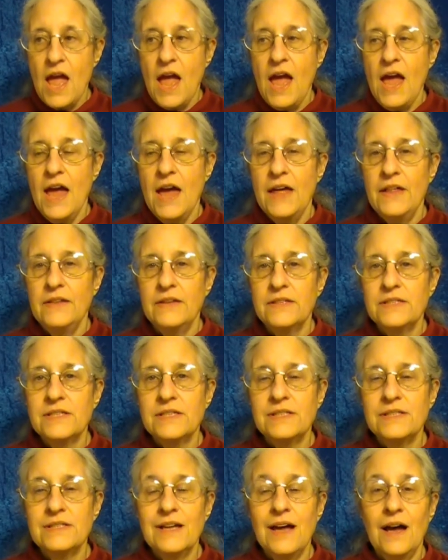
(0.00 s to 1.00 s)
And this
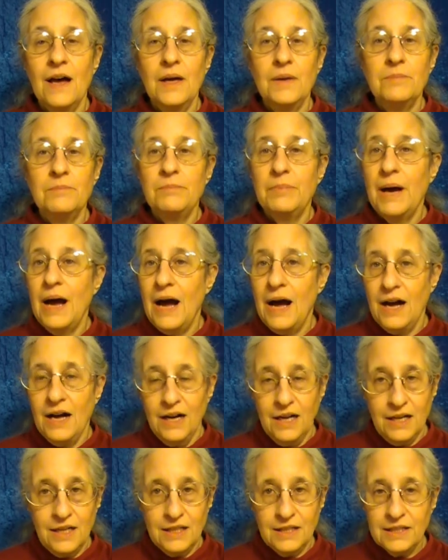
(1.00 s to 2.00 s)
is not
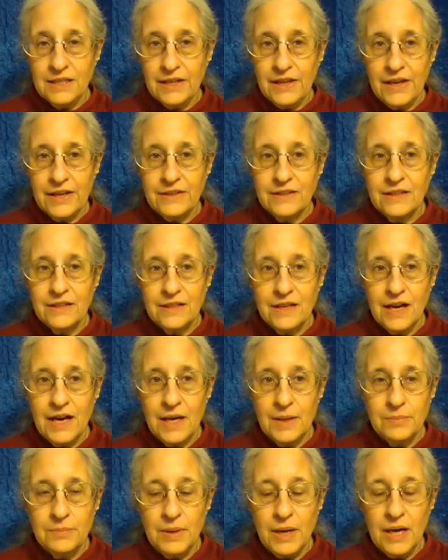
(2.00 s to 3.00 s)
Baal like the
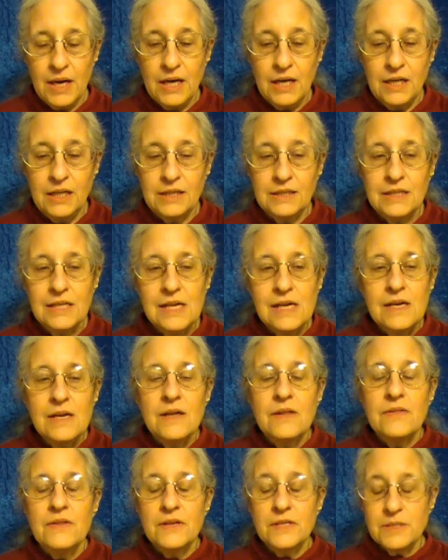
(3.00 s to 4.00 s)
god Baal.
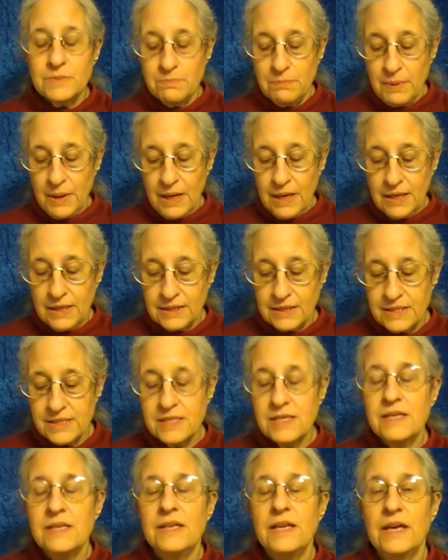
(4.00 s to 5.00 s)
This Baal
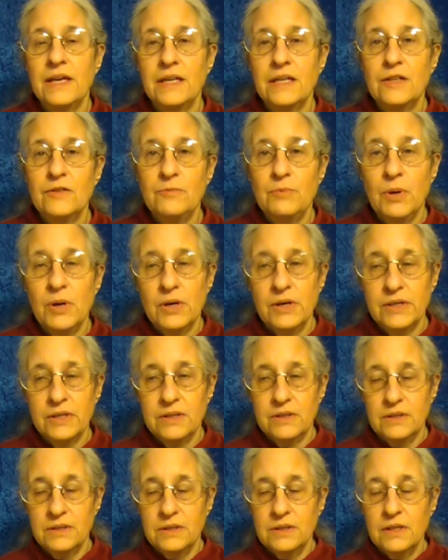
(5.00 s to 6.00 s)
is a negative
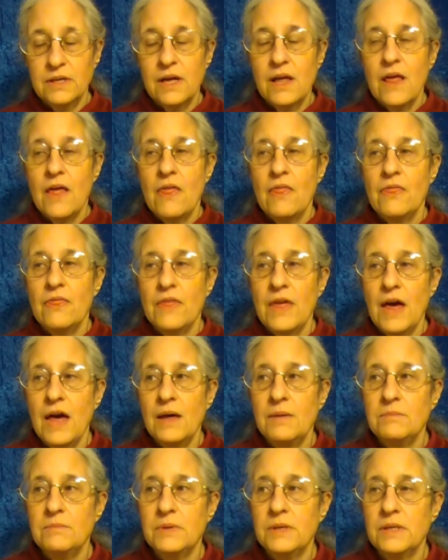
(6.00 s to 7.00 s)
particle
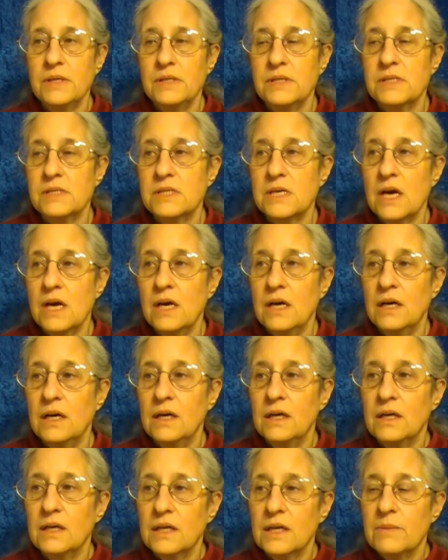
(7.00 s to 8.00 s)
that means
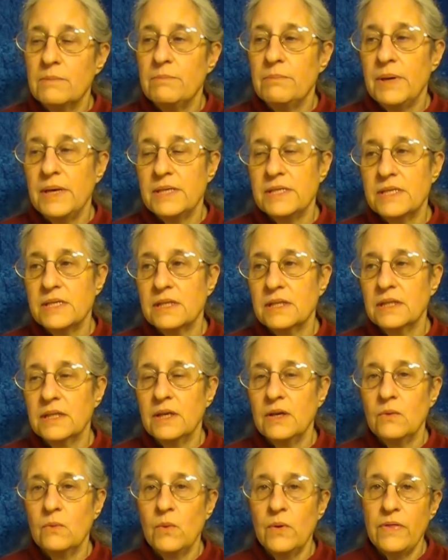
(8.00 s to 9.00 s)
uh,
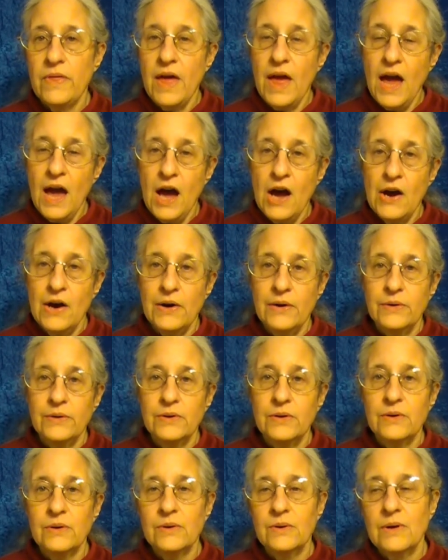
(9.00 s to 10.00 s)
basically without
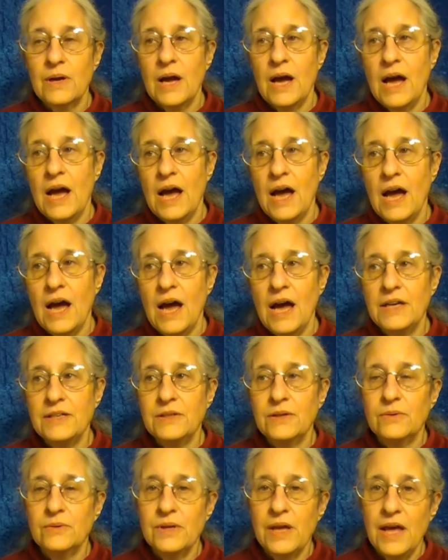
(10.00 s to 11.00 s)
or I
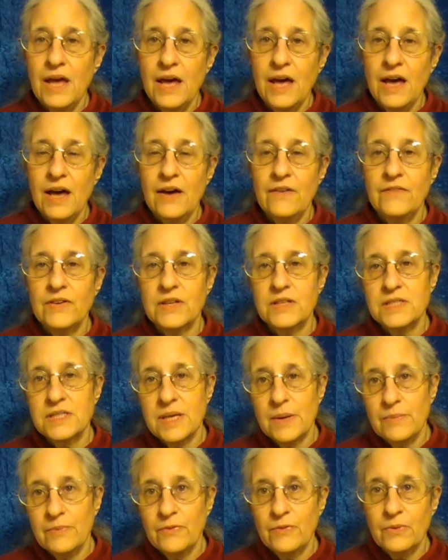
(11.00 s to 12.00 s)
don't have
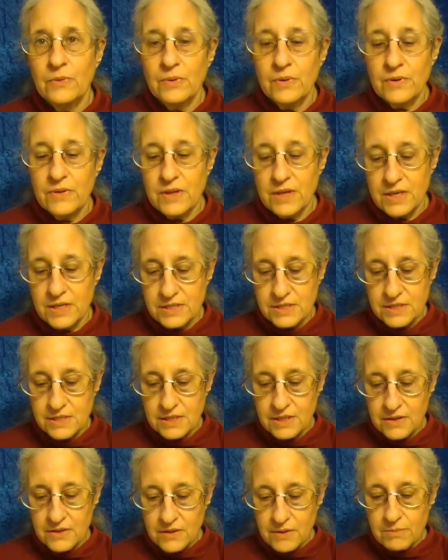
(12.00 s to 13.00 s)
except for this.
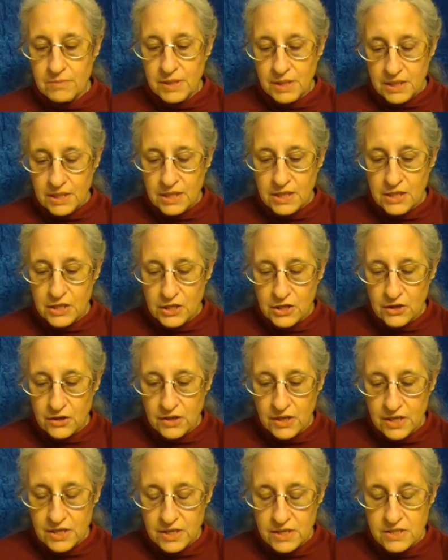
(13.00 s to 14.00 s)
The, the meaning here
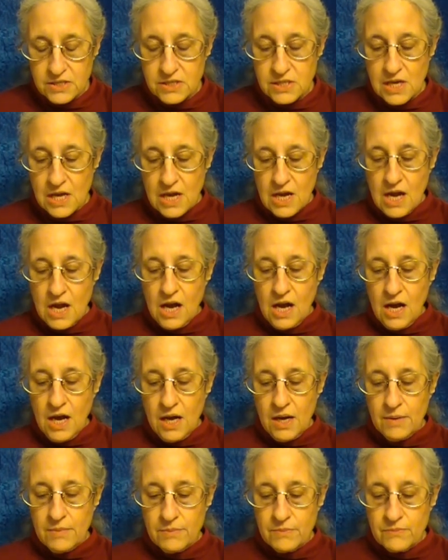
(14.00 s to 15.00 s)
is,
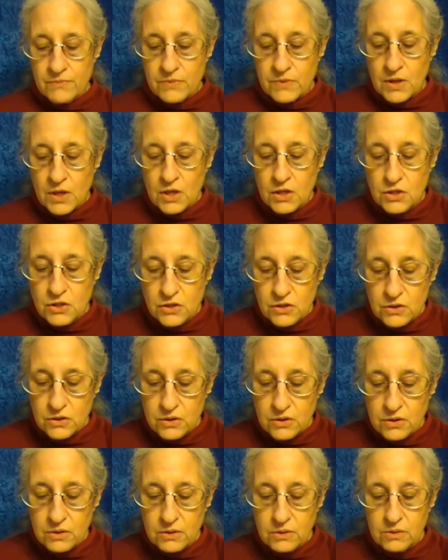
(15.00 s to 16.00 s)
um,
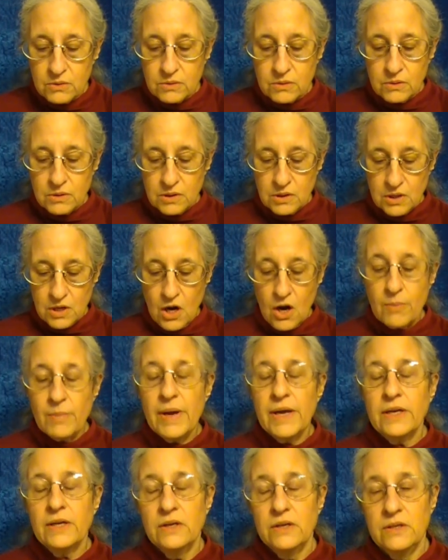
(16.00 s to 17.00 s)
you are
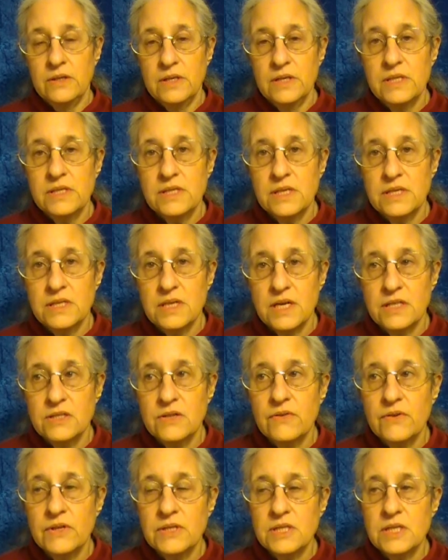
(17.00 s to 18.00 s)
my goodness,
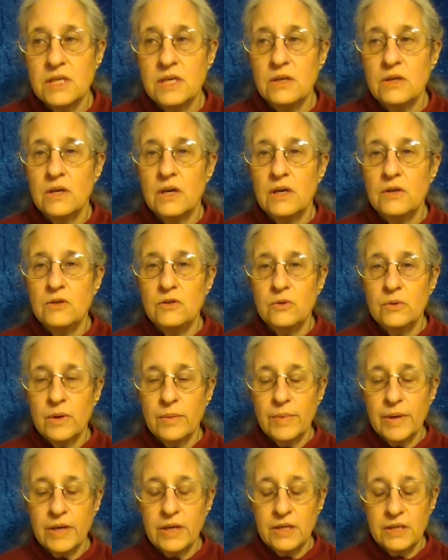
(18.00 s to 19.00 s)
atatovati, you are
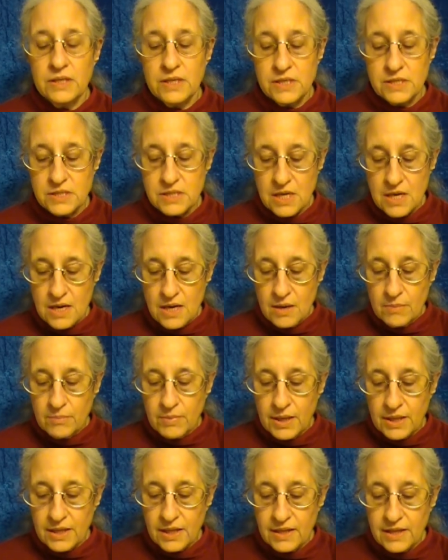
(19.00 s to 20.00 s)
my goodness,
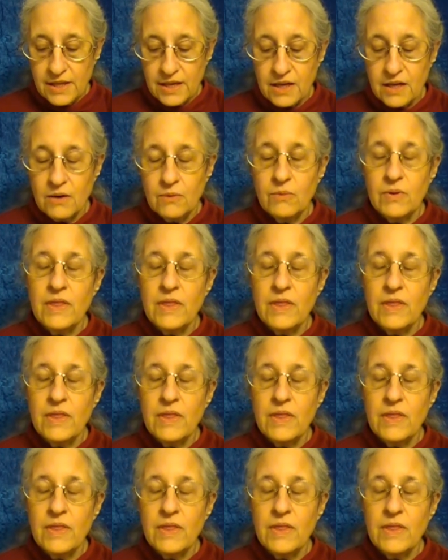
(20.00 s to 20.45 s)
ma'alecha.